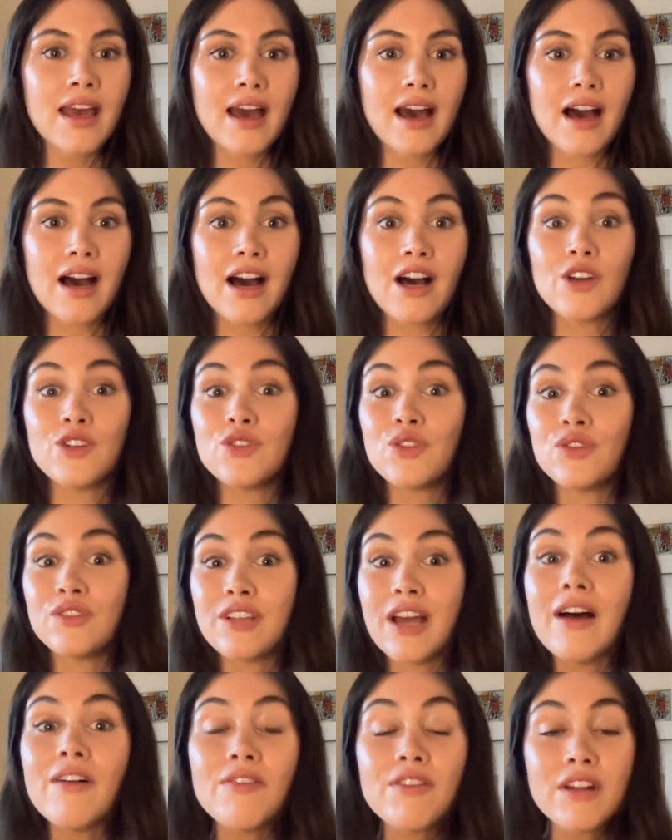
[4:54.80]
So
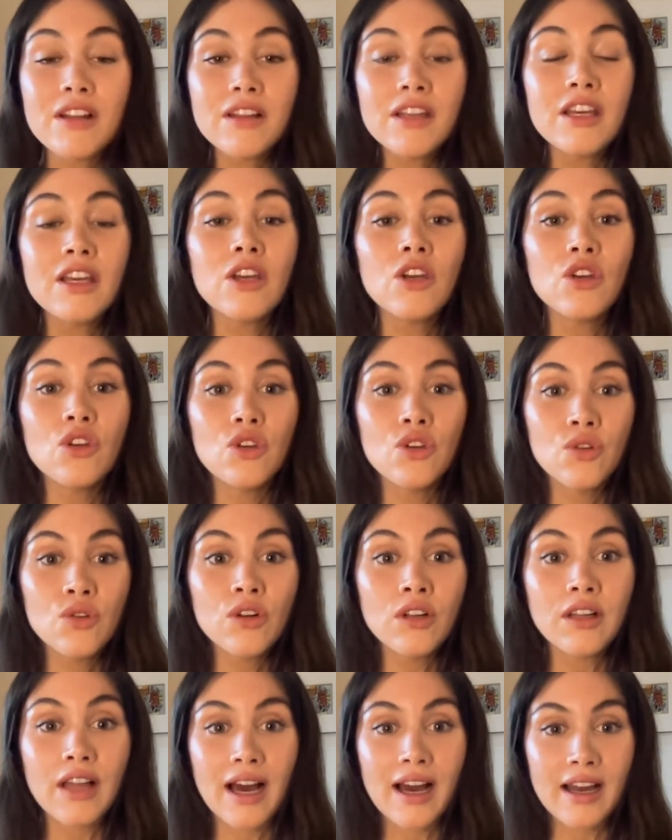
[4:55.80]
definitely
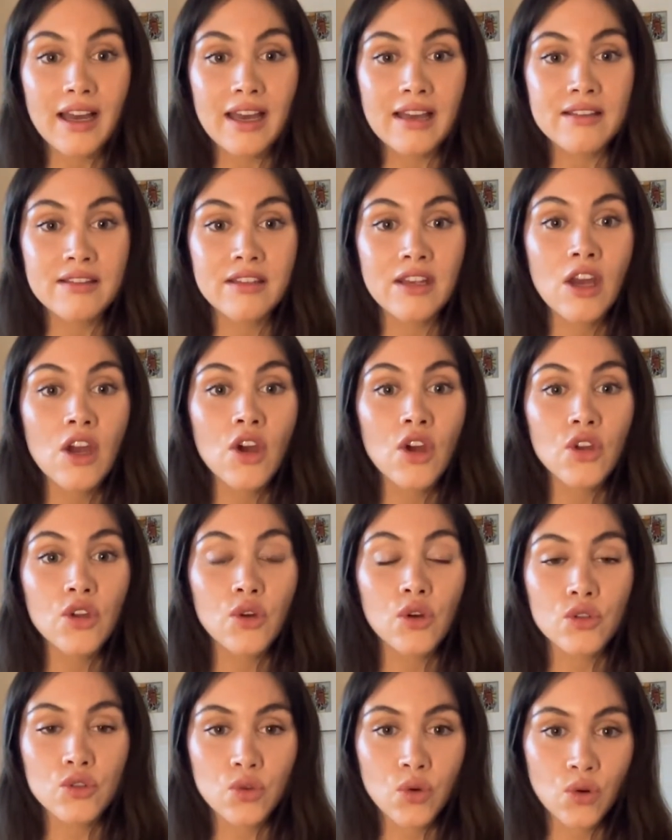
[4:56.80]
utilize
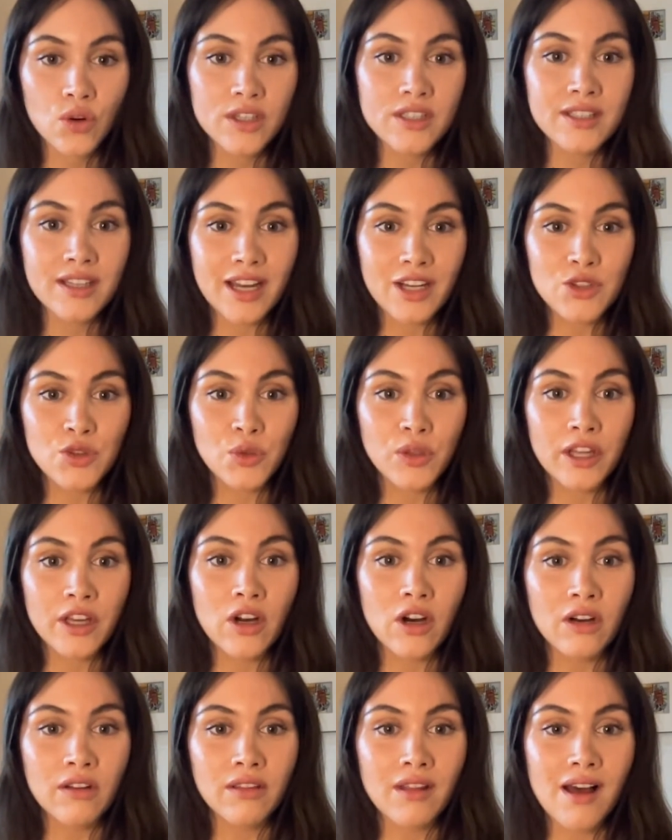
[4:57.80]
your tour scheduling
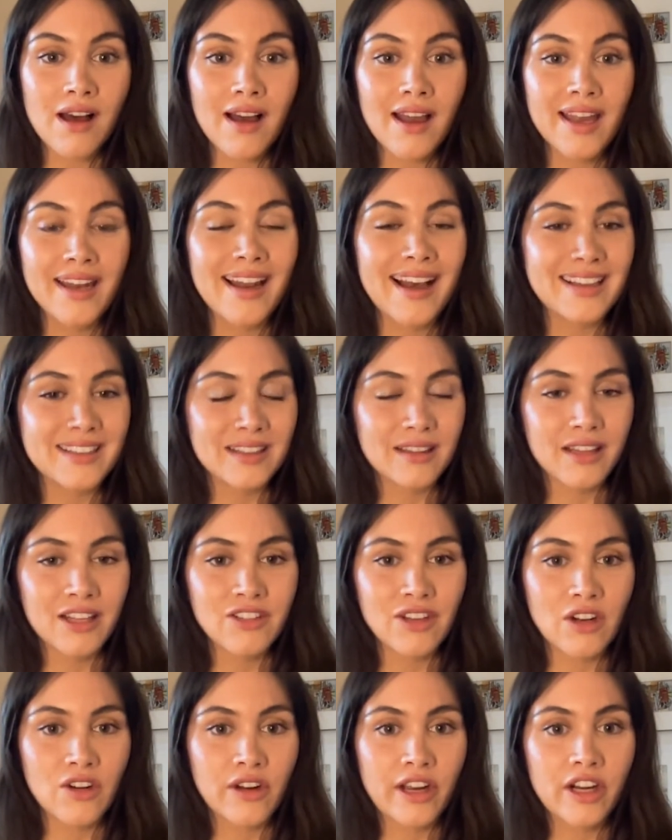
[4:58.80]
online as a lead
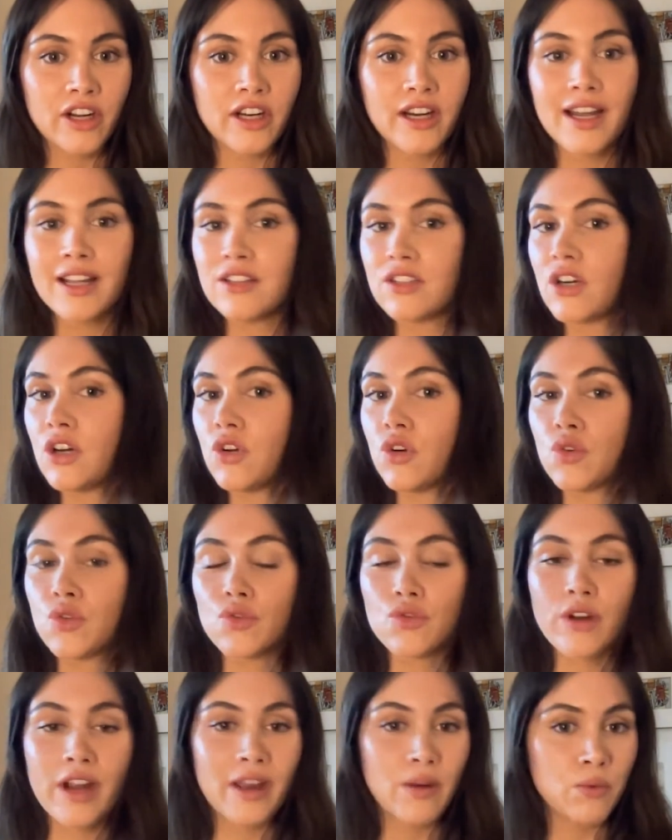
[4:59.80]
generator. It's a
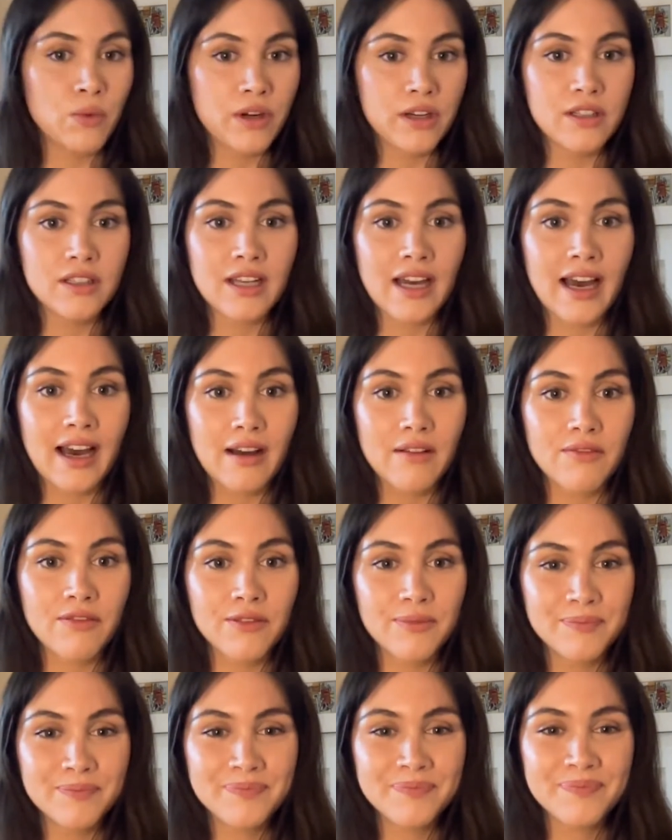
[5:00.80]
great one to have.
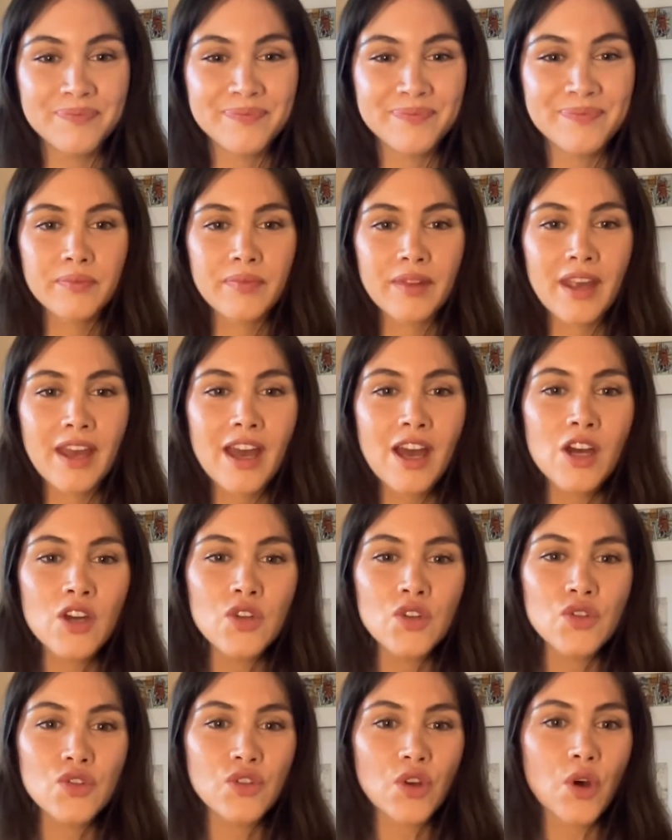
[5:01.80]

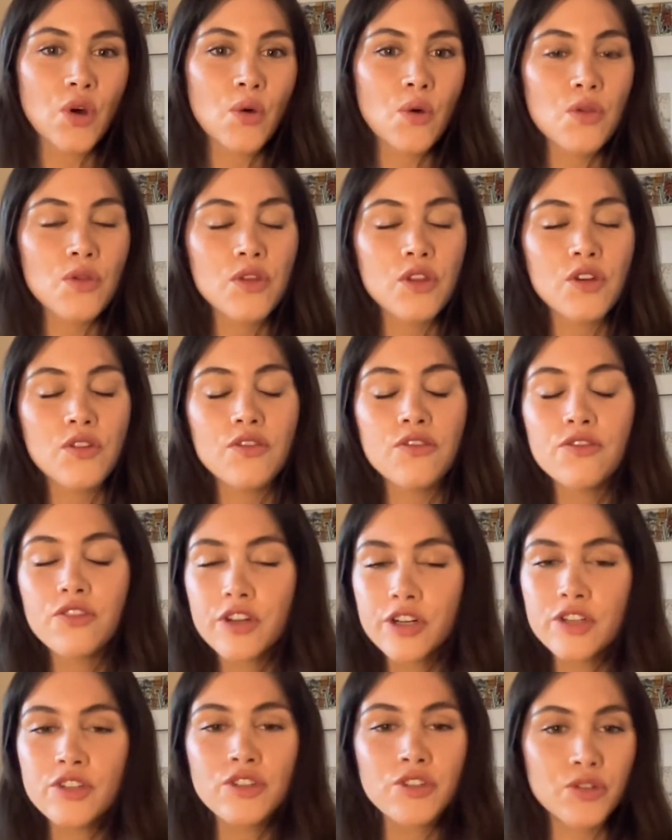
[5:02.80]
So the
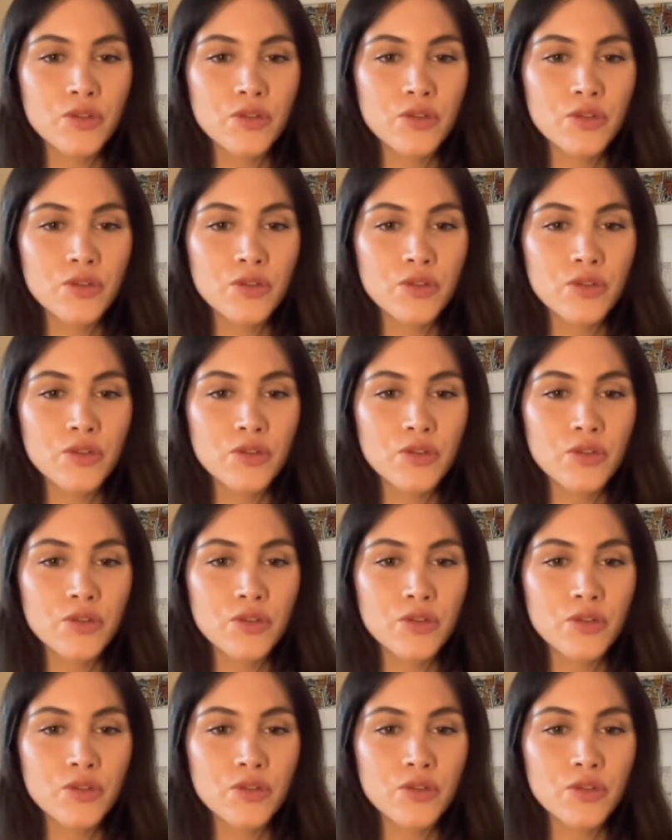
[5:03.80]
first